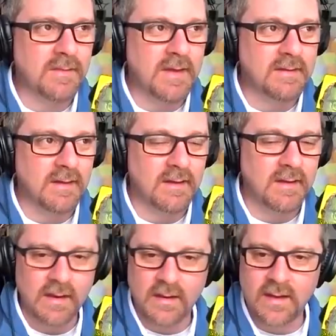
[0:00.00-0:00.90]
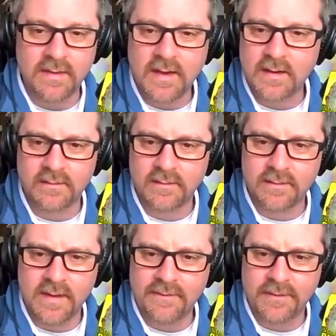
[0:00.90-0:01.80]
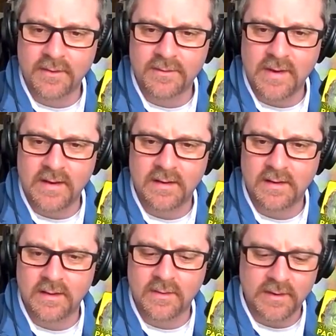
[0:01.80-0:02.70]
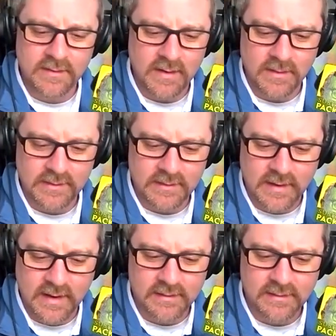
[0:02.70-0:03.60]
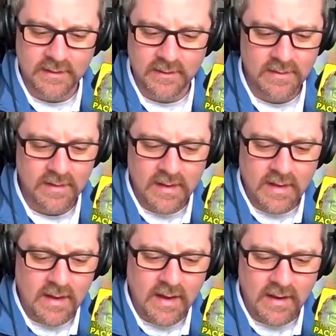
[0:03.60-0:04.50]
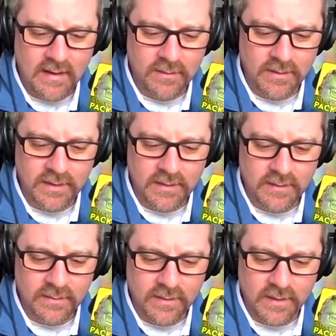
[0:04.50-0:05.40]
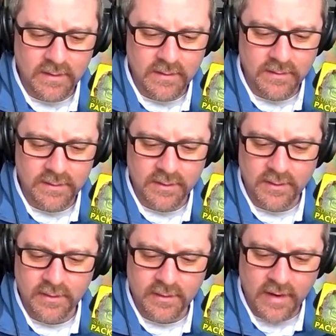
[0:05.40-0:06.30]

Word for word: amazing. And and that that flows right into the question I was just going to ask you. How will this work with local